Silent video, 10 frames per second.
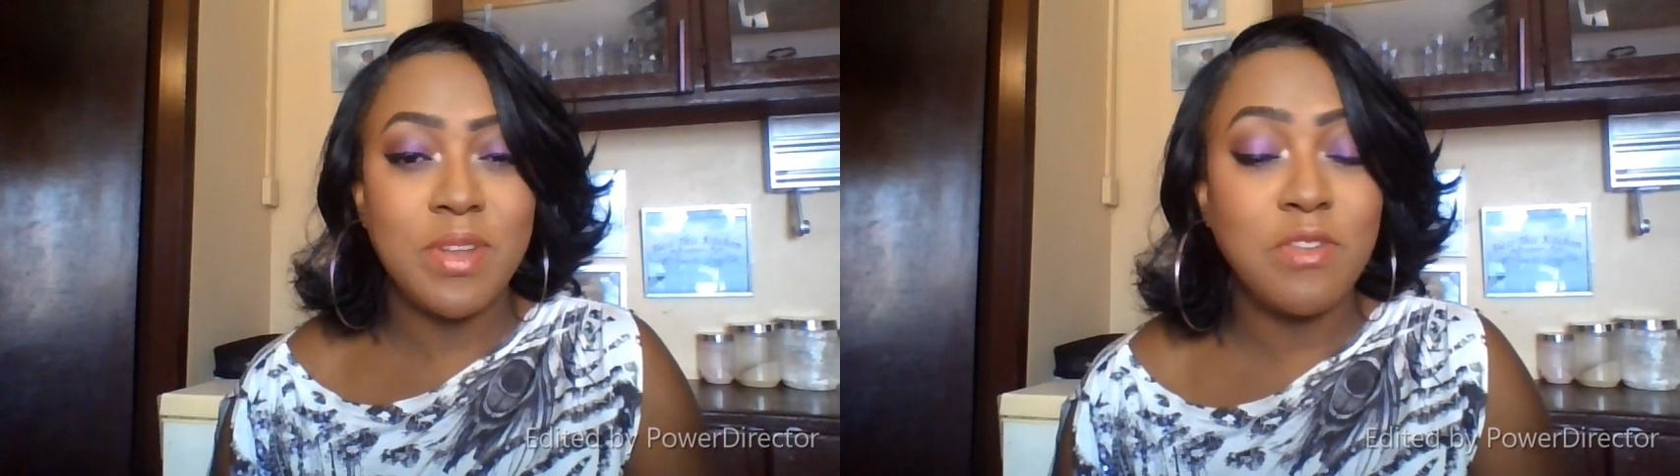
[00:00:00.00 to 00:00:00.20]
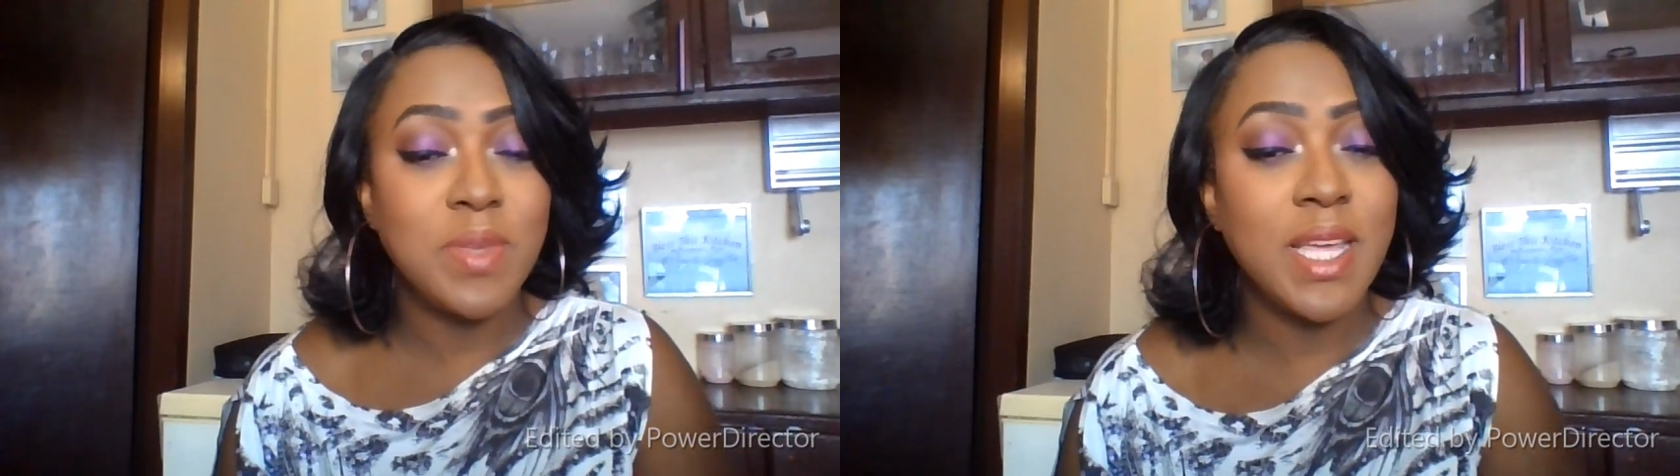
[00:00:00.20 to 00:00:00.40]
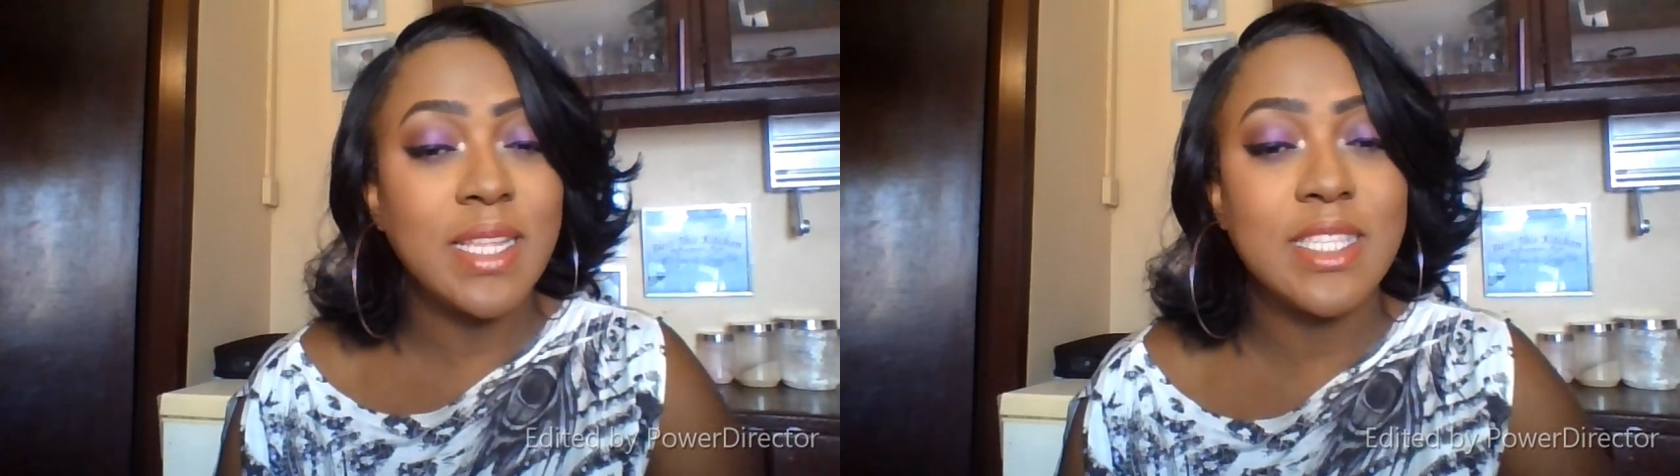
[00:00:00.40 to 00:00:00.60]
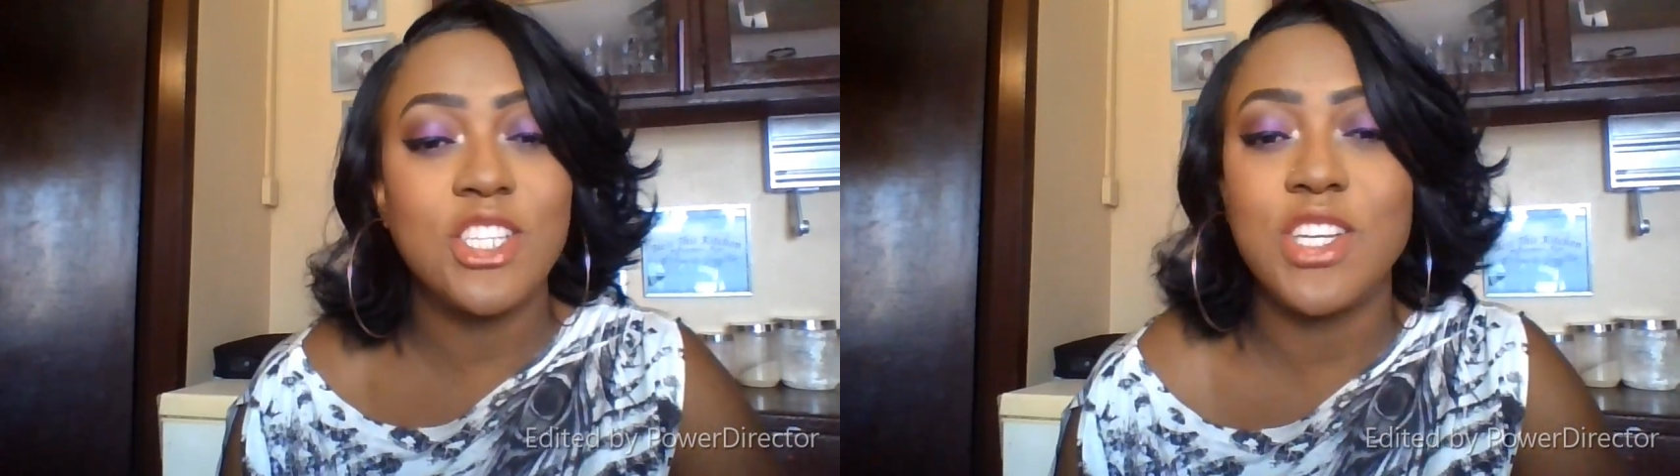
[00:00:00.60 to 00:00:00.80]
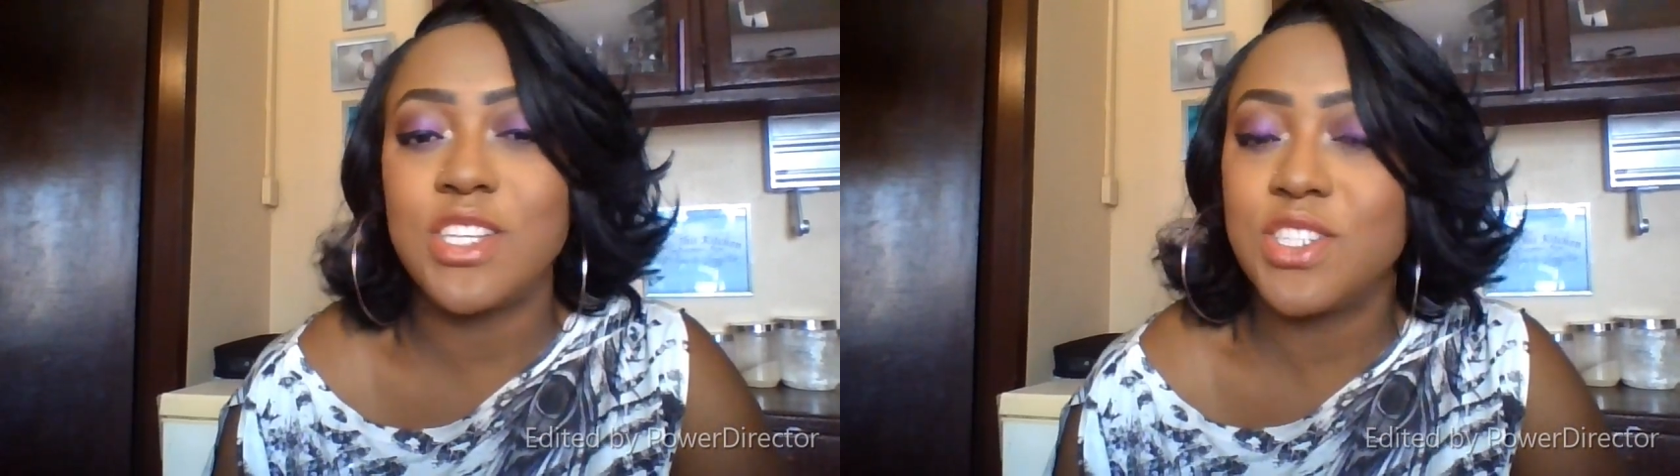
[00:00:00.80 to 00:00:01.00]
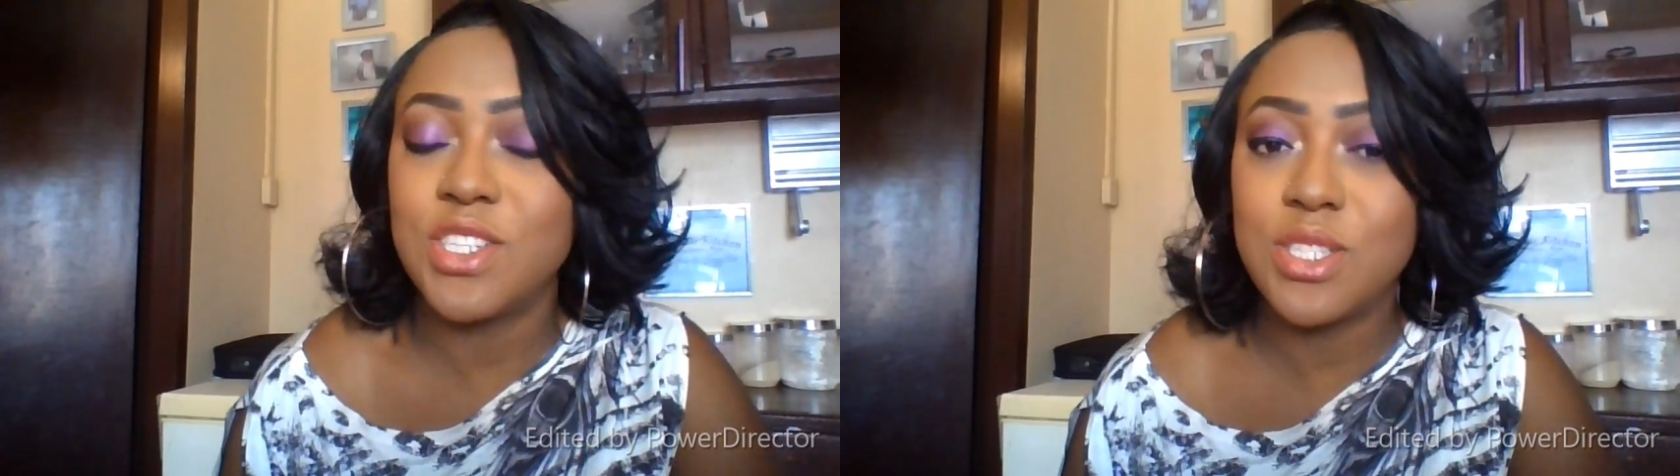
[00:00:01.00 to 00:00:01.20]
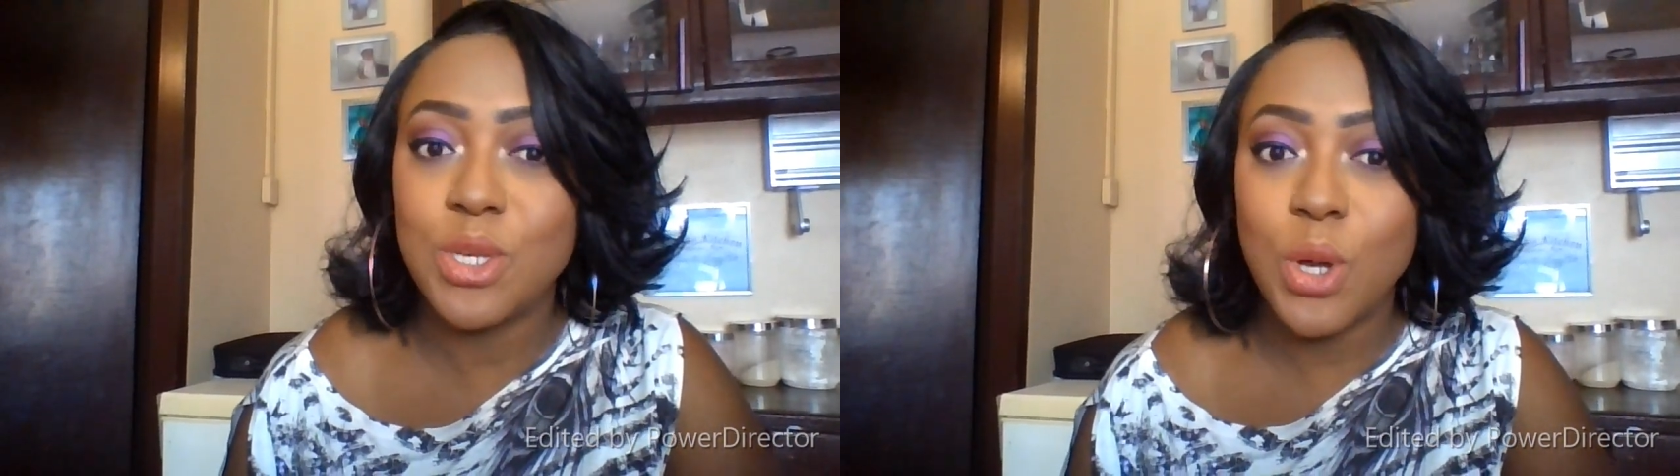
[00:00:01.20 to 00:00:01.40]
Leave me any suggestions or